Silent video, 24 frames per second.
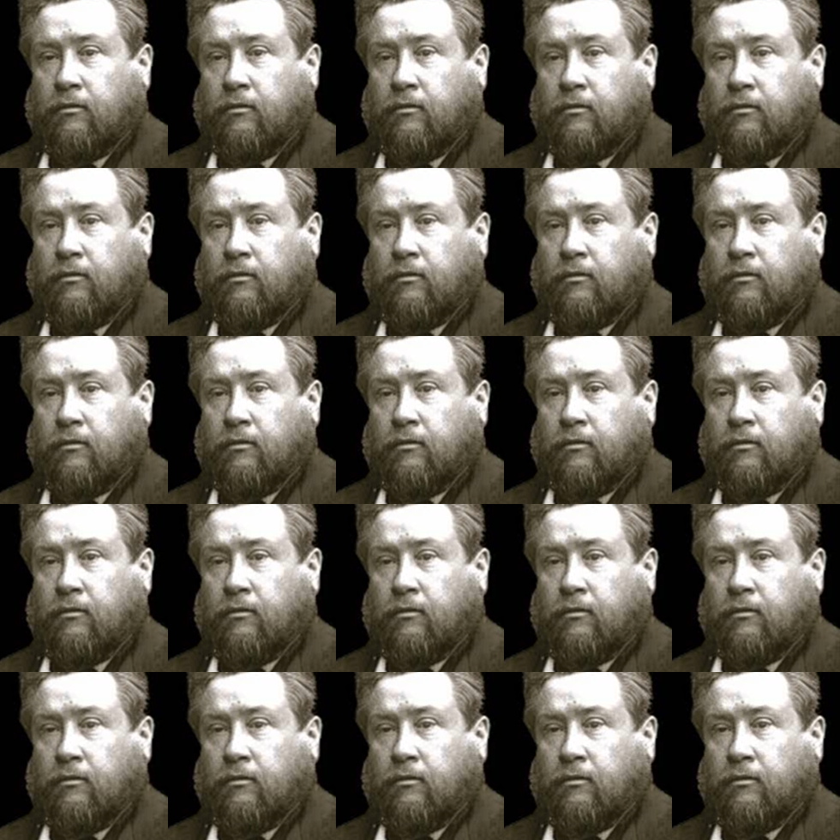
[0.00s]

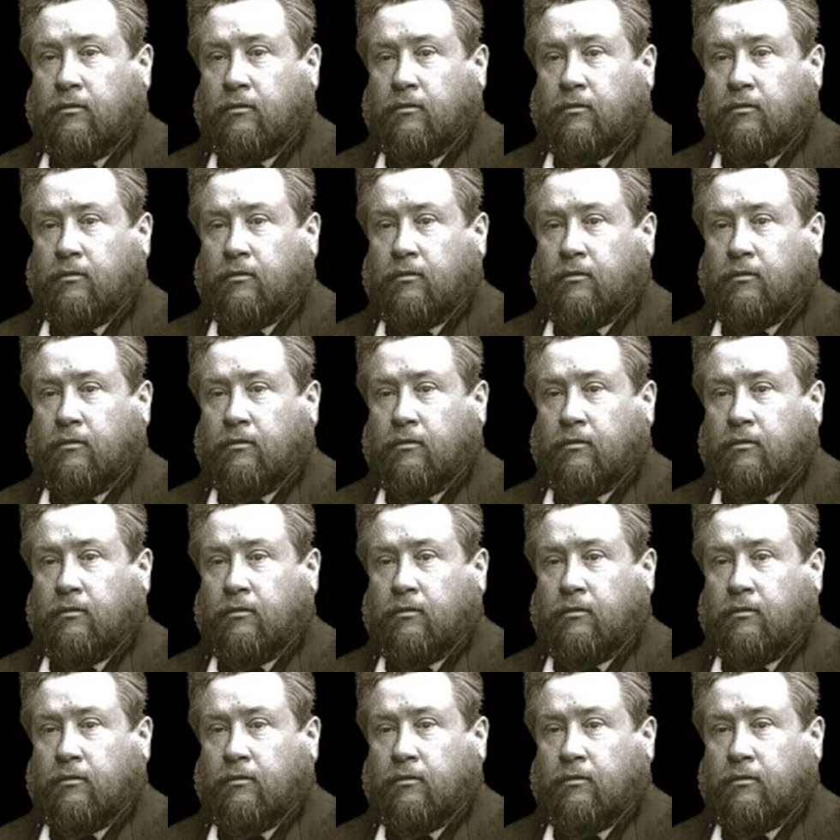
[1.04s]

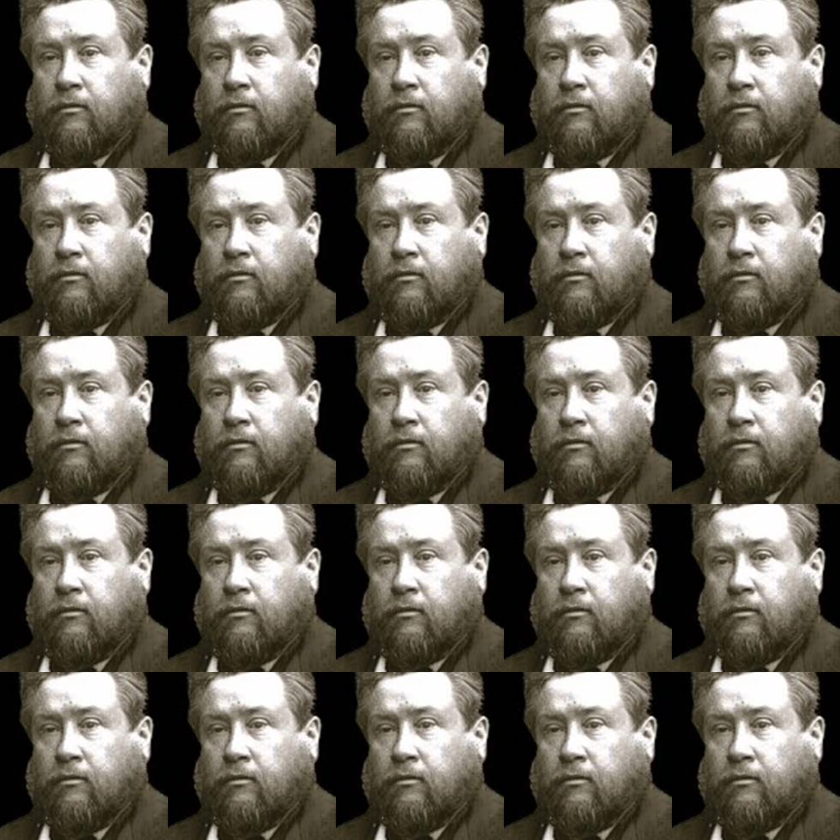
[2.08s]

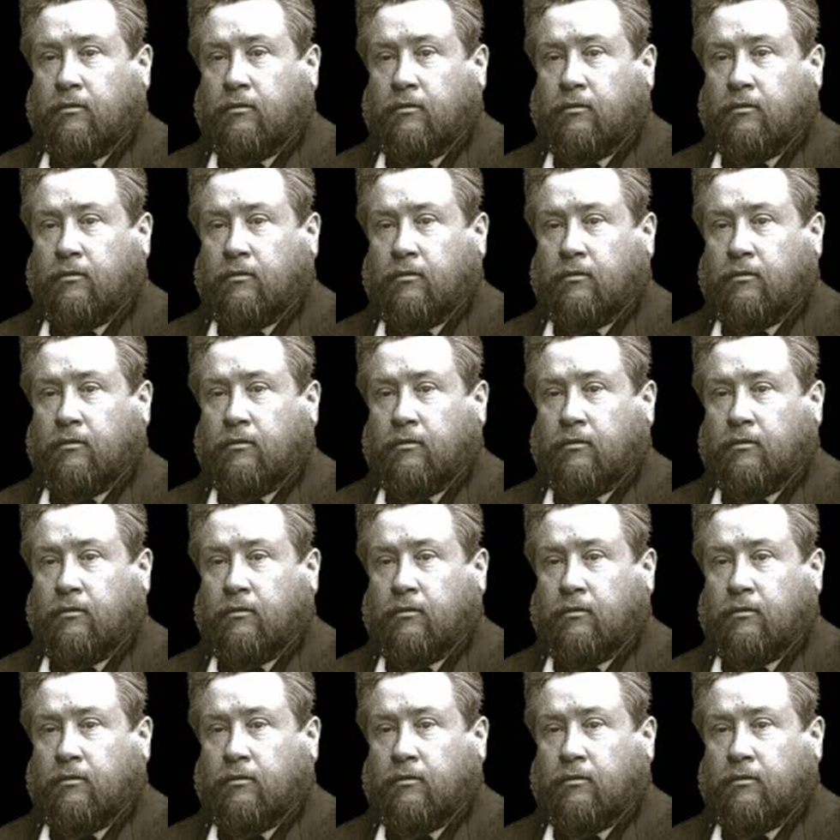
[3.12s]

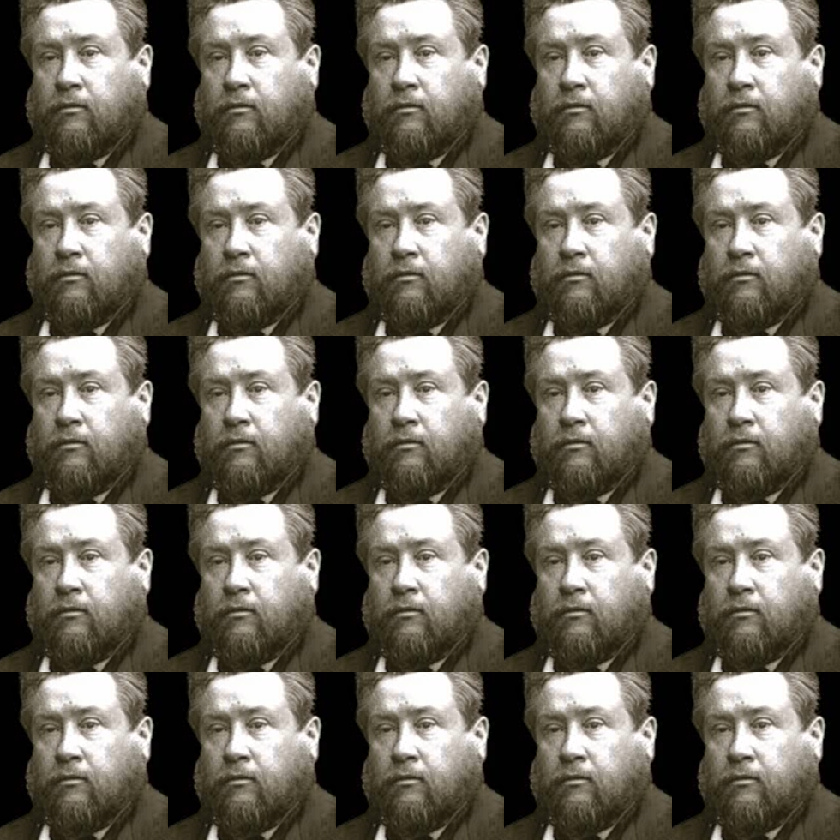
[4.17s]

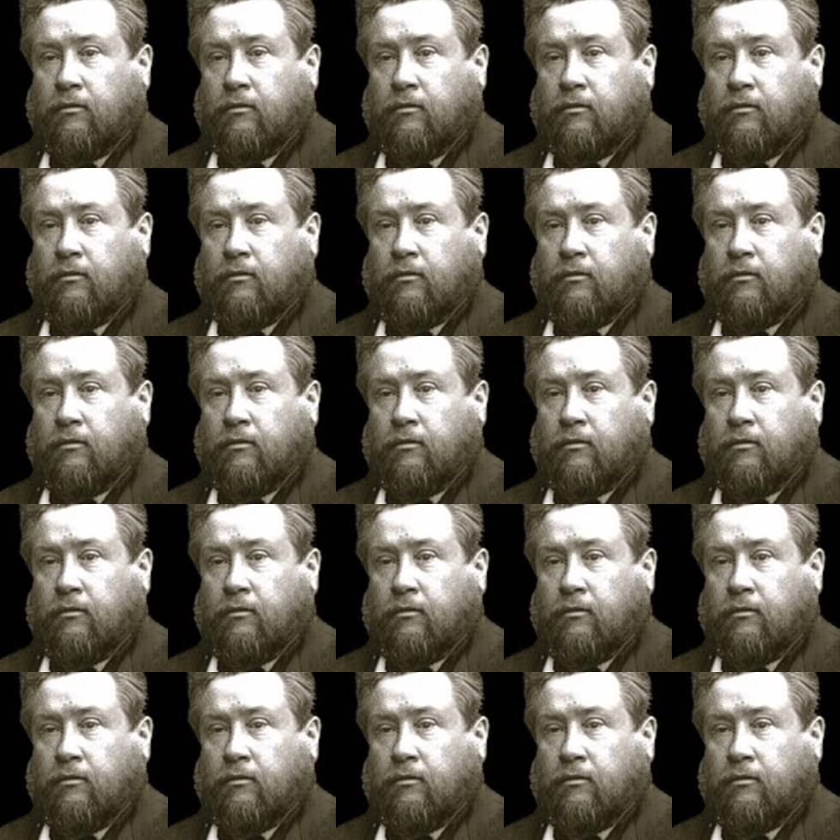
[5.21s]
This is a still picture; no speech is visible.